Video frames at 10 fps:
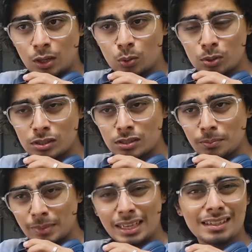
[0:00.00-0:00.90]
who is the
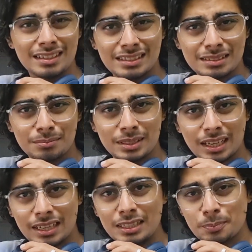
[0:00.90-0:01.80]
main reason
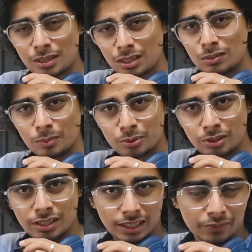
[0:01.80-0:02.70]
behind Pranav
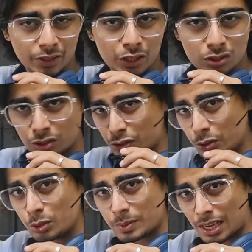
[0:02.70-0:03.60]
uploading tech videos on his
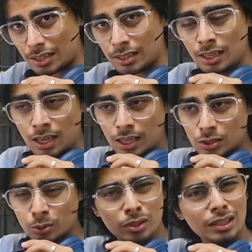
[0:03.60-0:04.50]
YouTube channel.
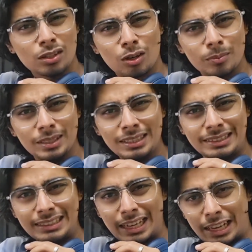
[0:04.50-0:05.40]
So you can call me
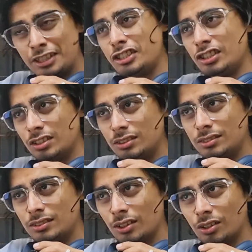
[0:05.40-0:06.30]
the engineer,
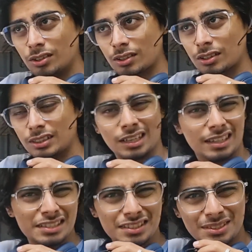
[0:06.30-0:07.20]
or
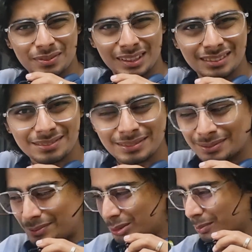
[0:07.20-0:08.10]
yeah, engineer is fine.
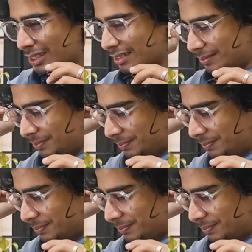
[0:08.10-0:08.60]
Too much.